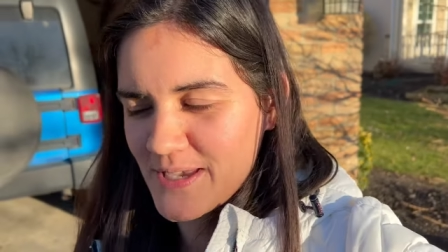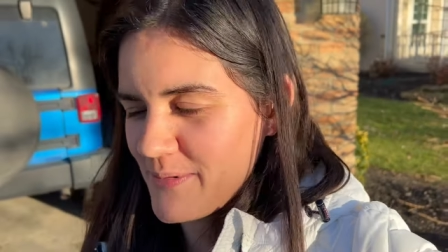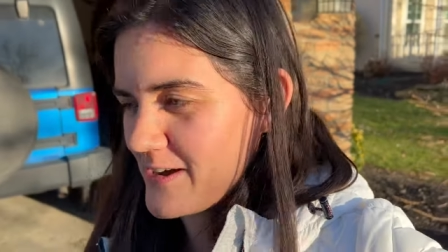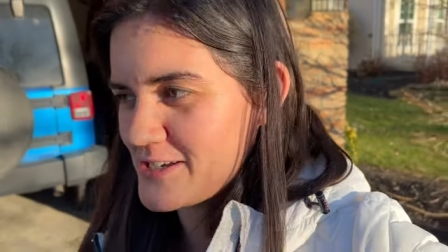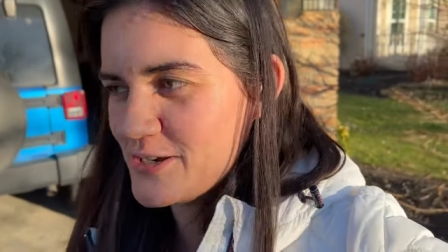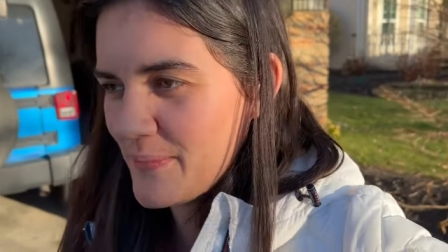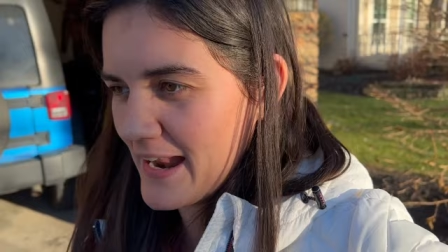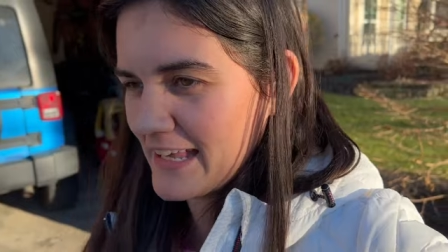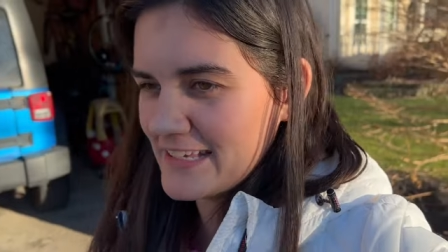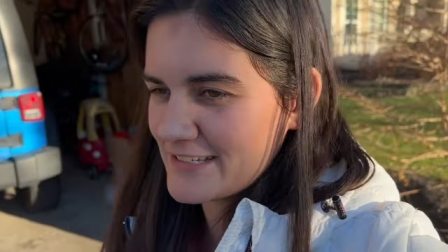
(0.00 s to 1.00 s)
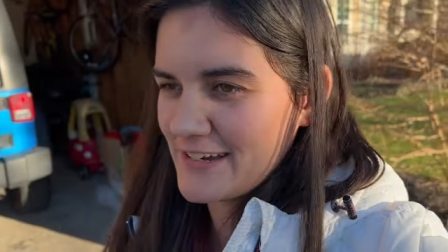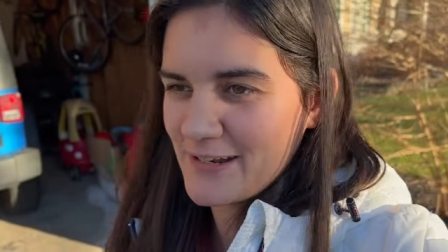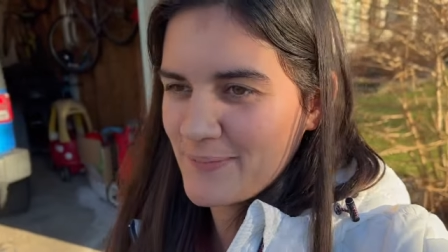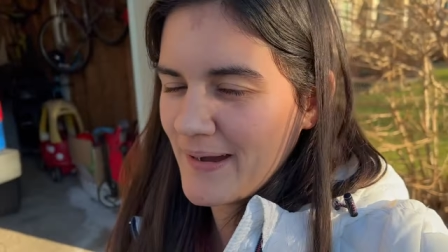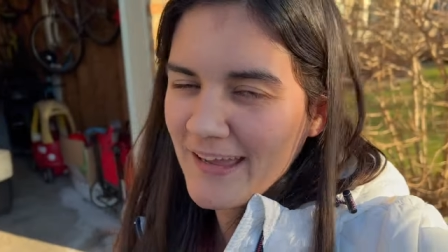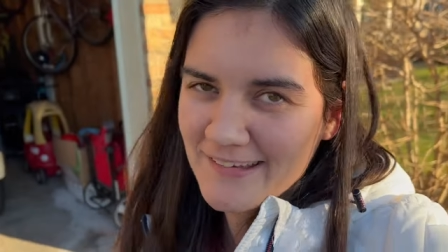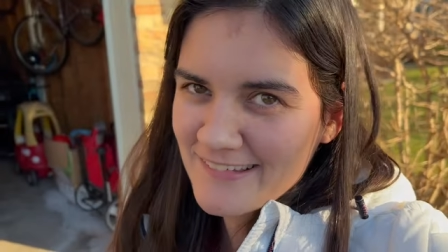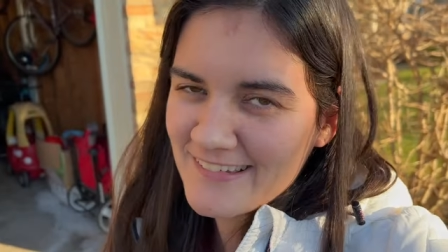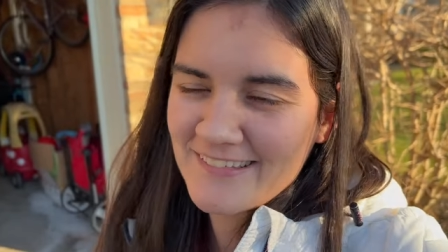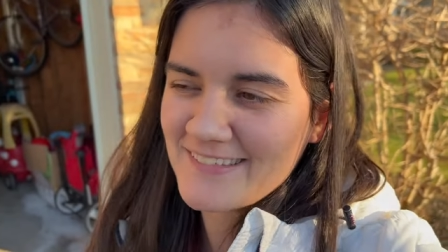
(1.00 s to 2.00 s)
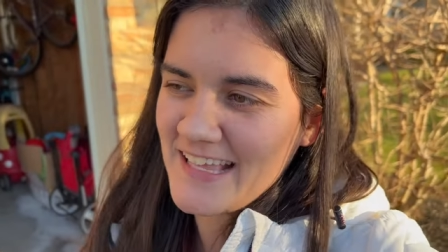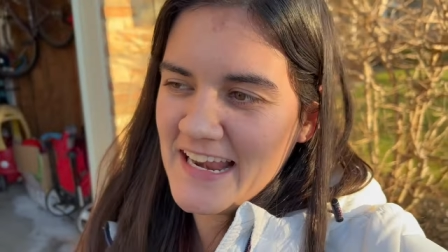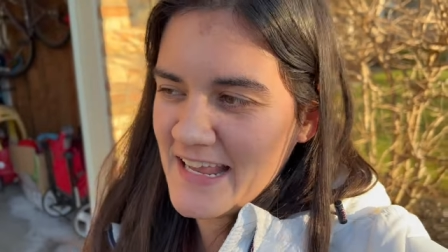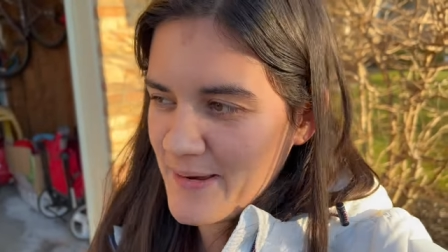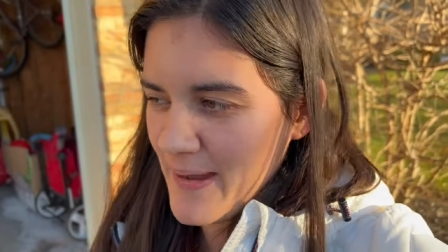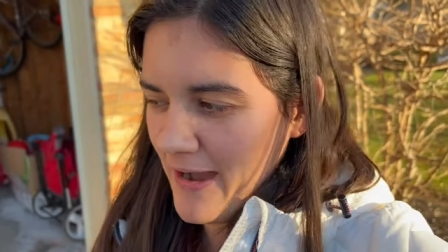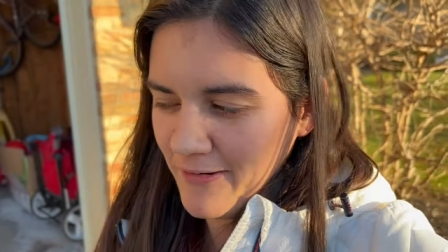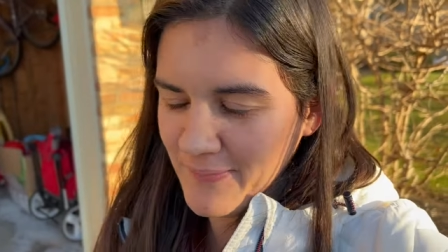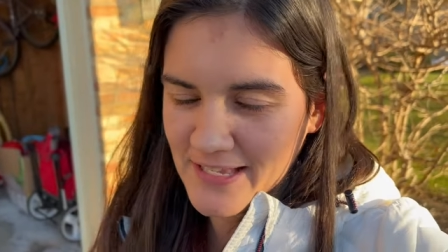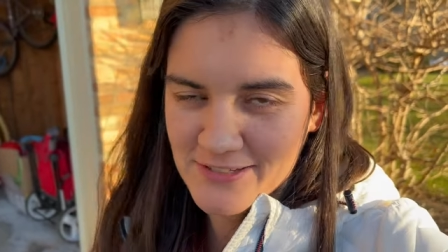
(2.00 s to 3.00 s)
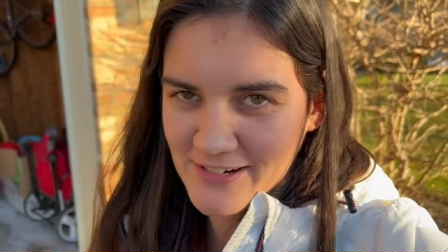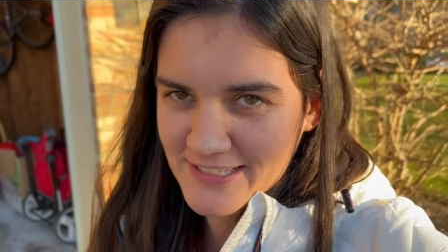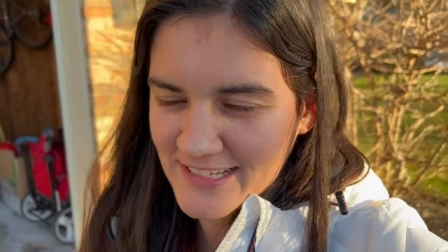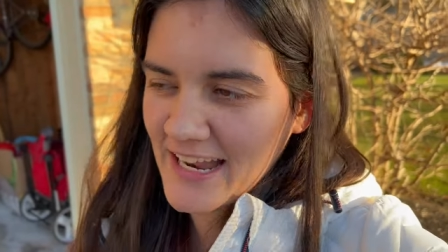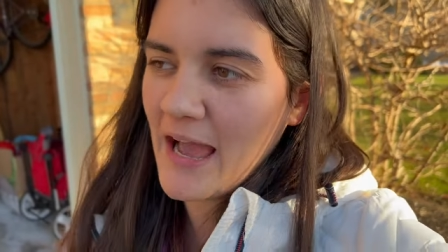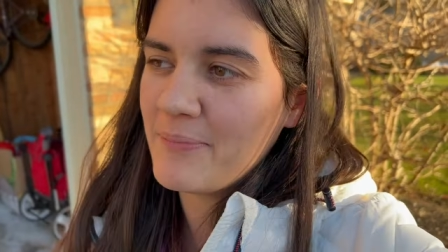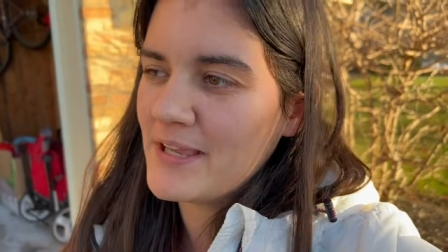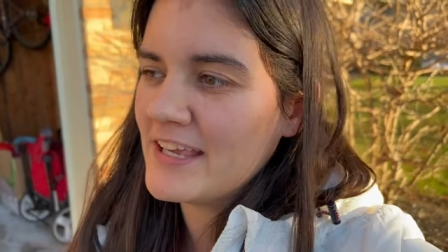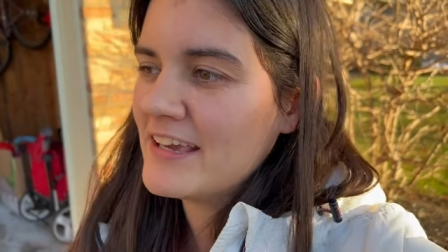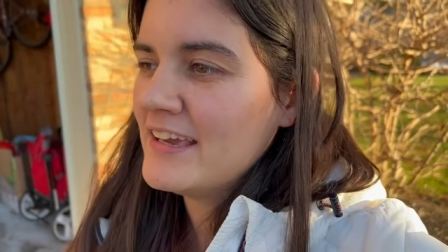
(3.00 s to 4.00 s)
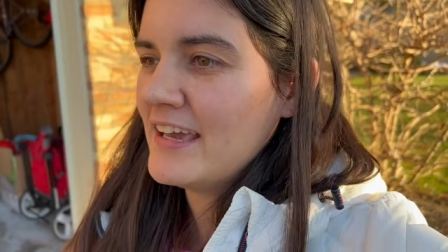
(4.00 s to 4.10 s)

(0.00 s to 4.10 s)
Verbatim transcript: I bought too many, so I don't mind sending them out. It makes Greyson happy.